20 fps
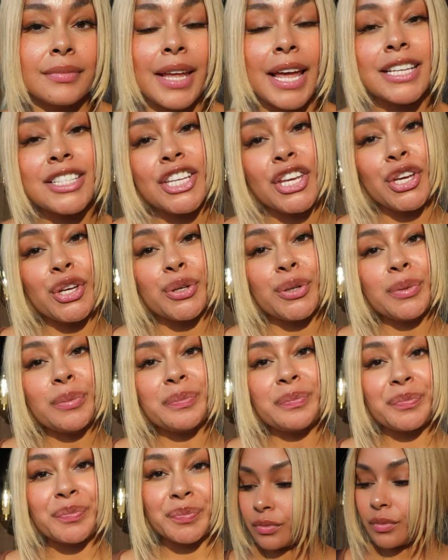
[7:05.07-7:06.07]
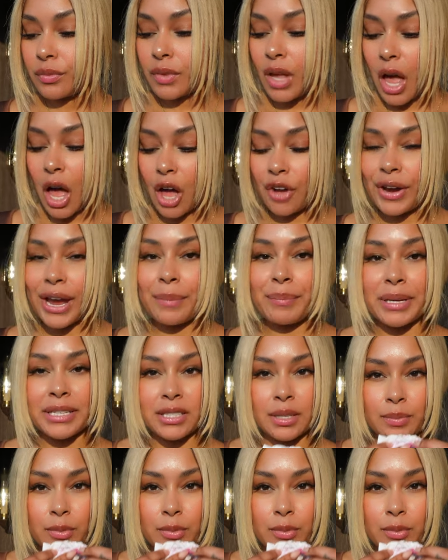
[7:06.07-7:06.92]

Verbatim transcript: It's cute. All right, Misa